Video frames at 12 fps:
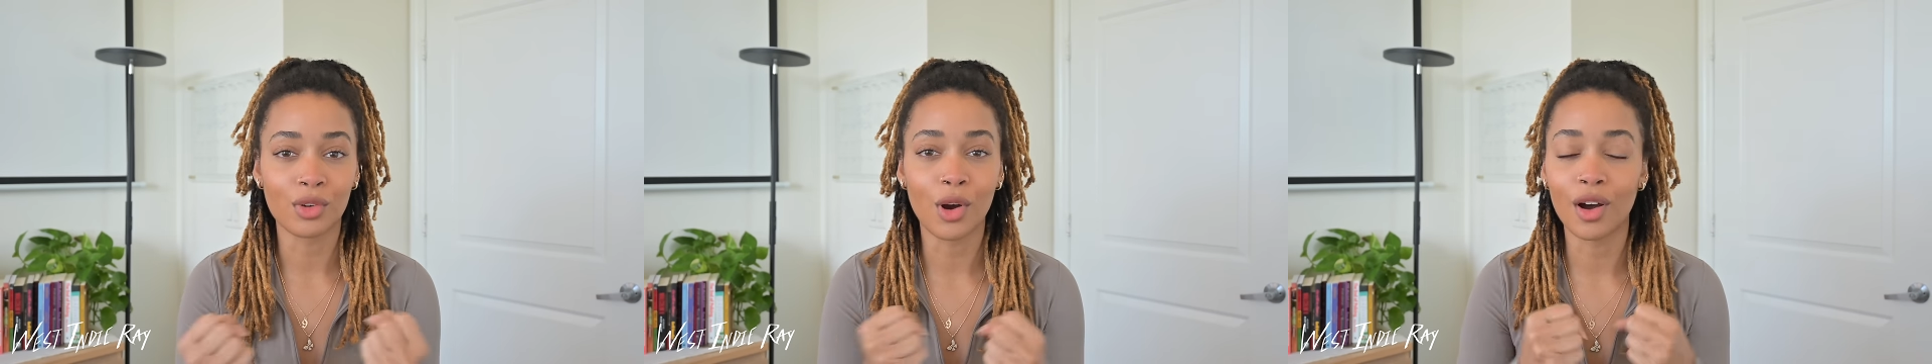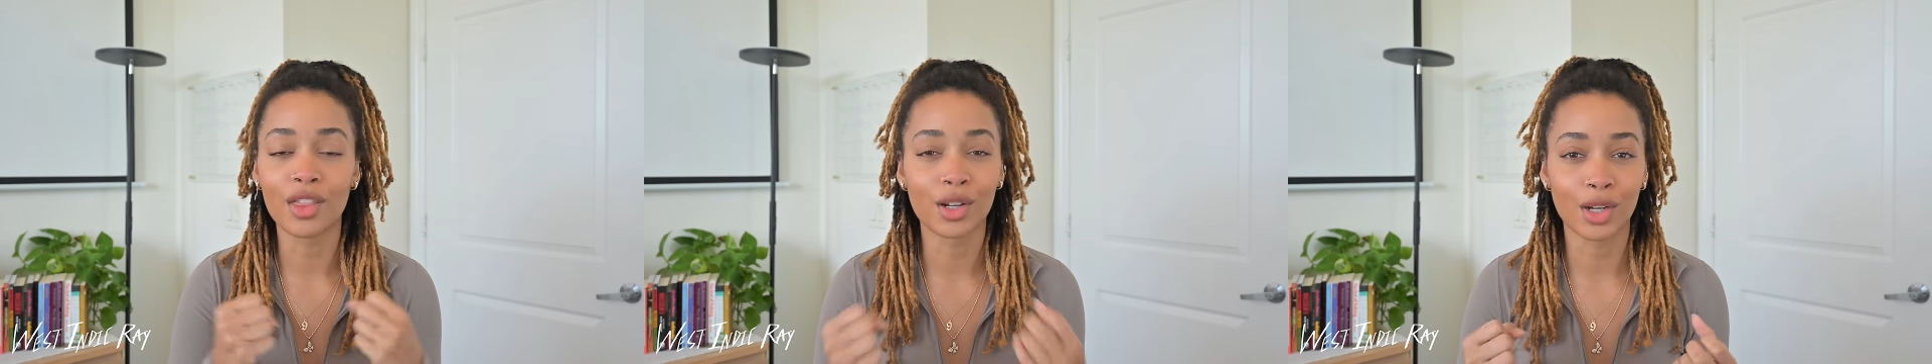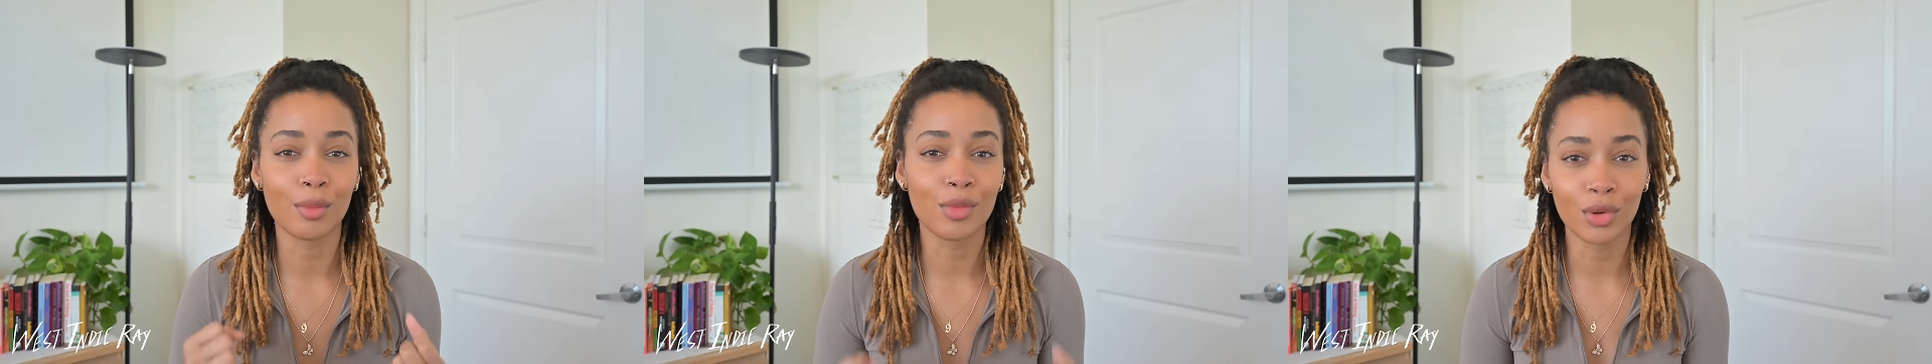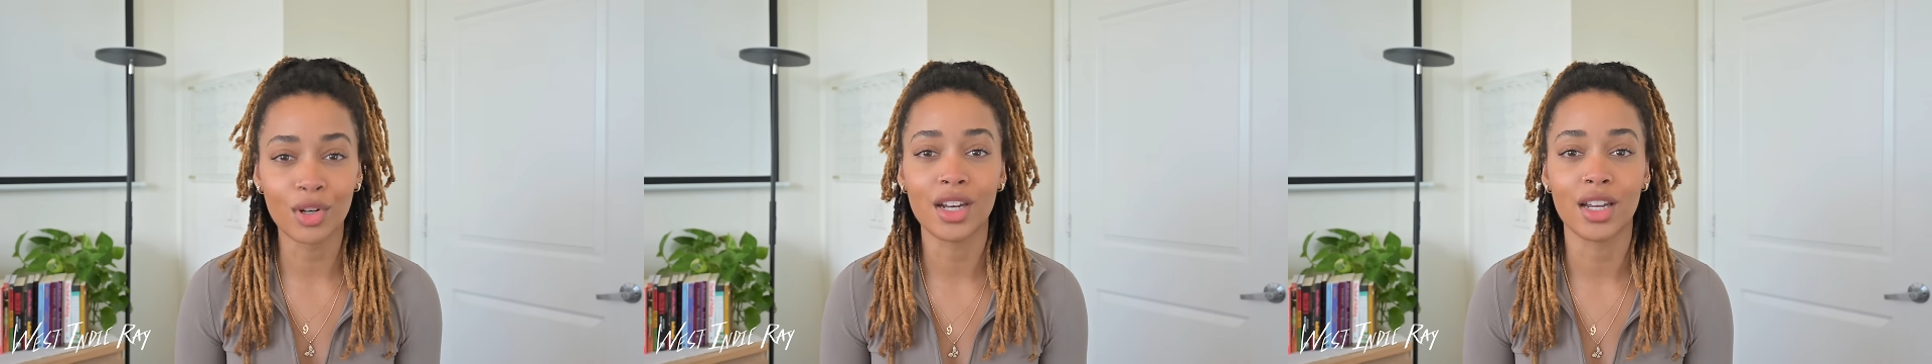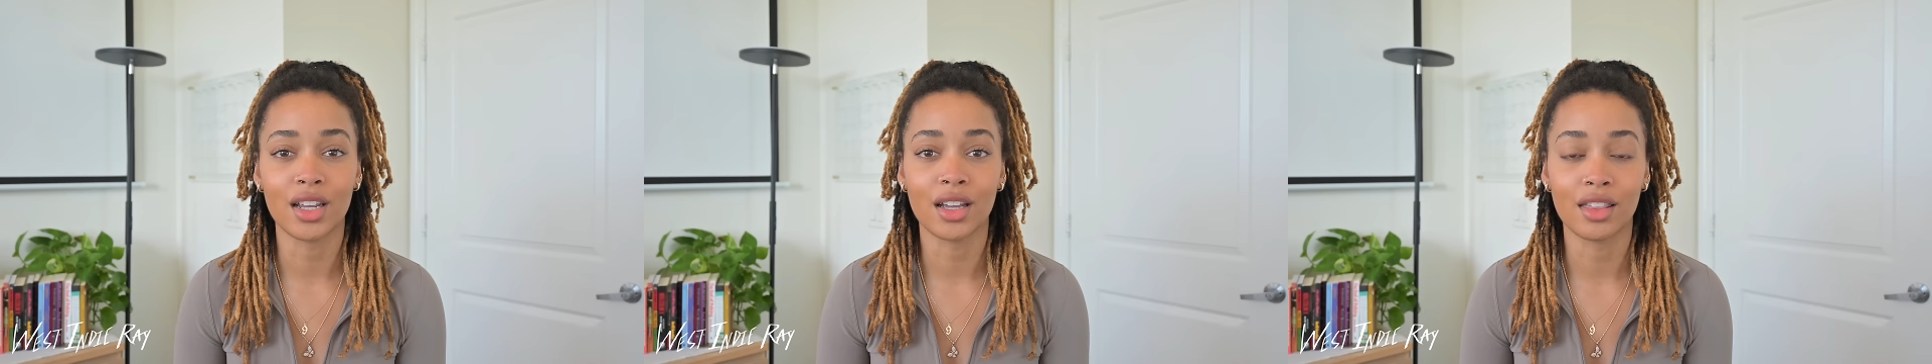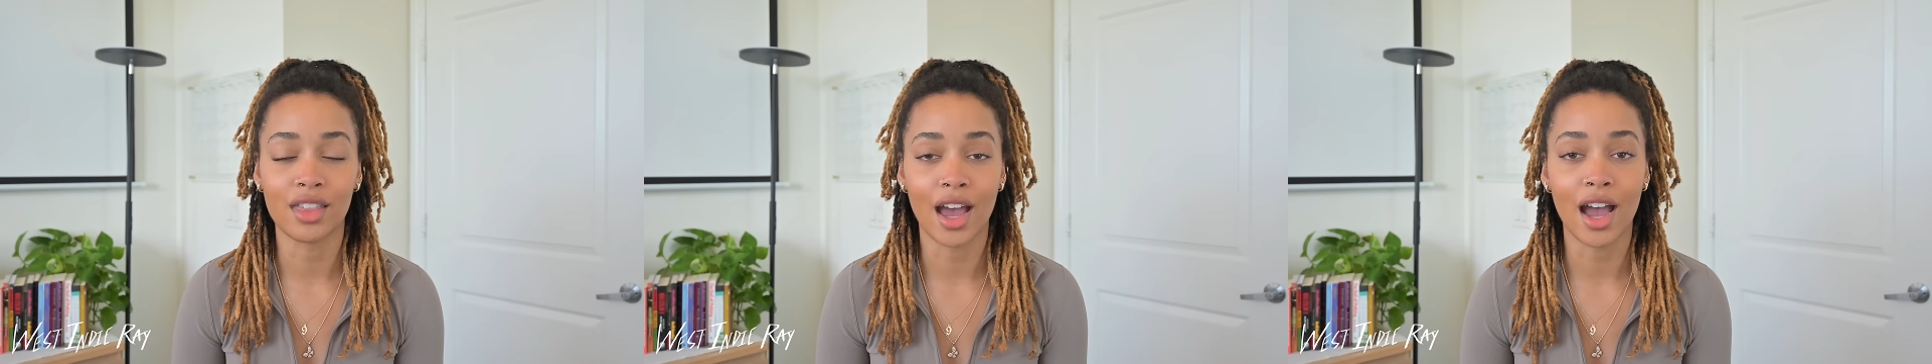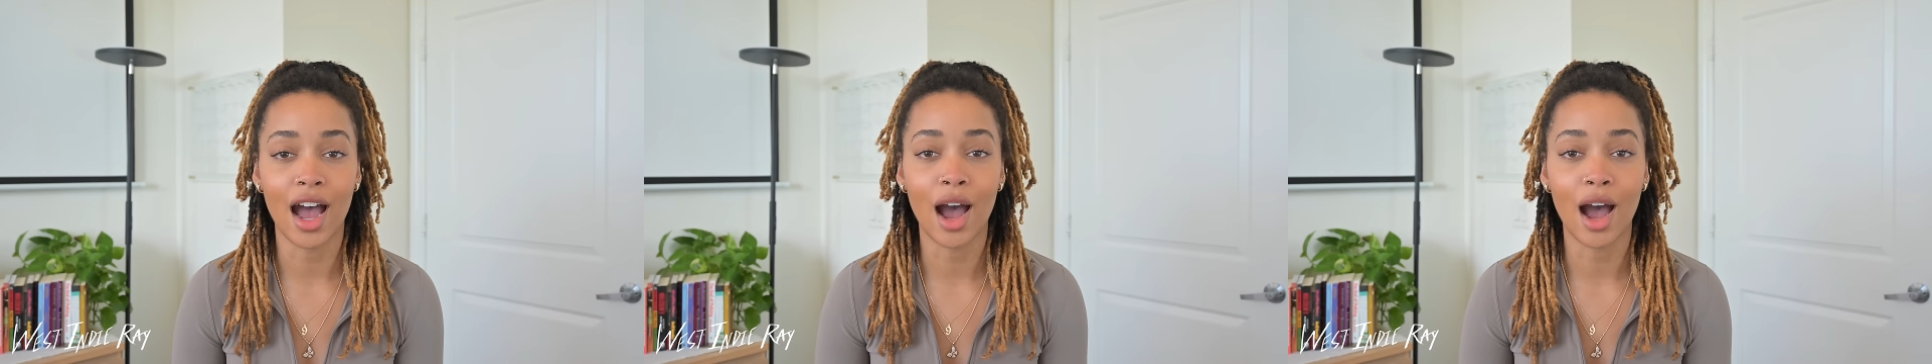No other community that